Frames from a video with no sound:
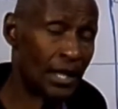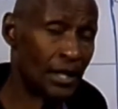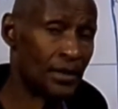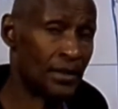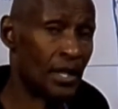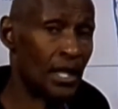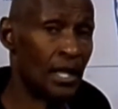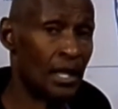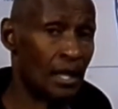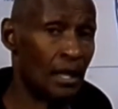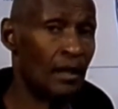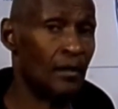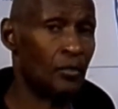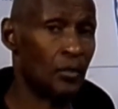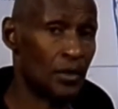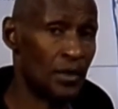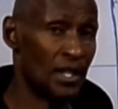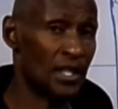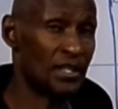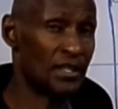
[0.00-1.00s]
can think of where
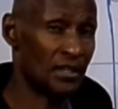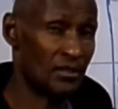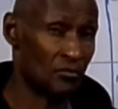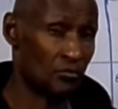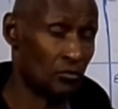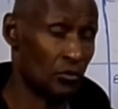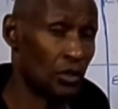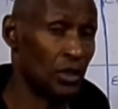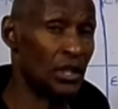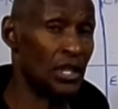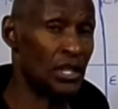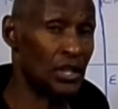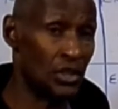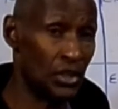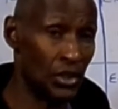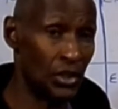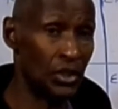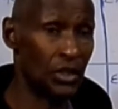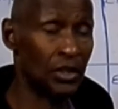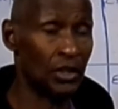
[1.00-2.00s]
this is really
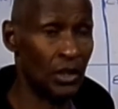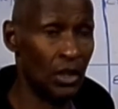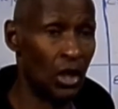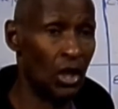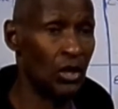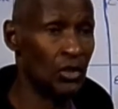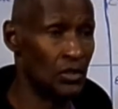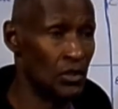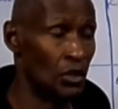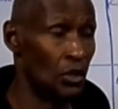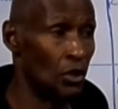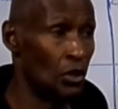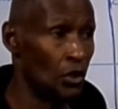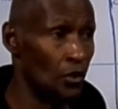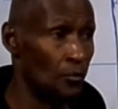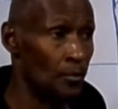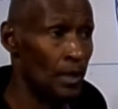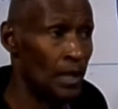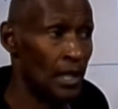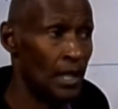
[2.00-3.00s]
good long
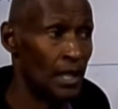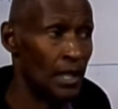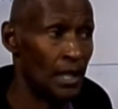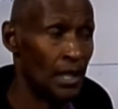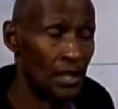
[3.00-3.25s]
term